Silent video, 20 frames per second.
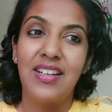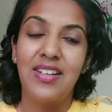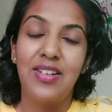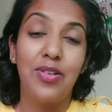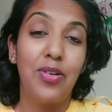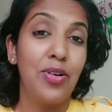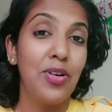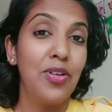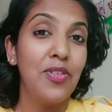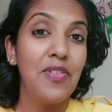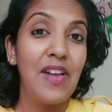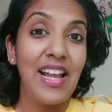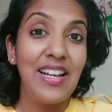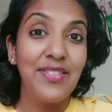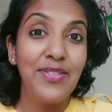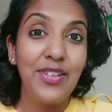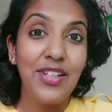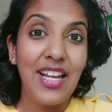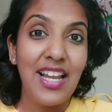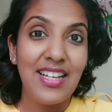a lot of
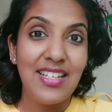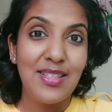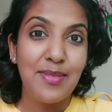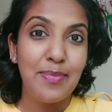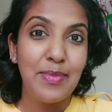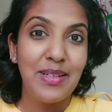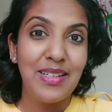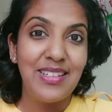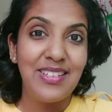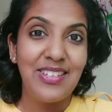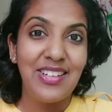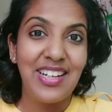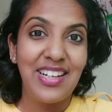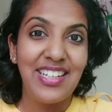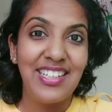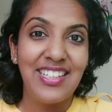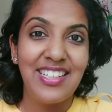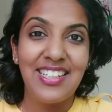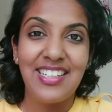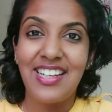advertisement,
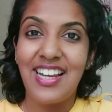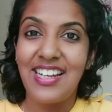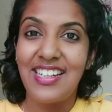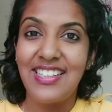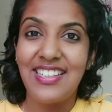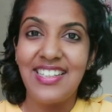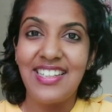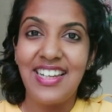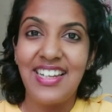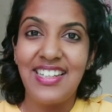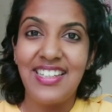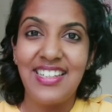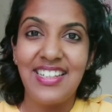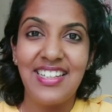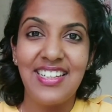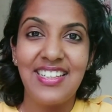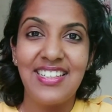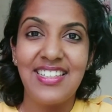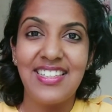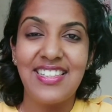right, in
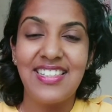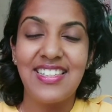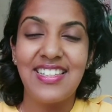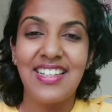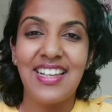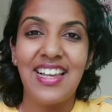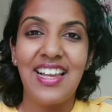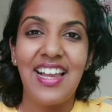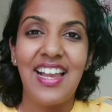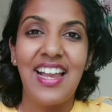1980s,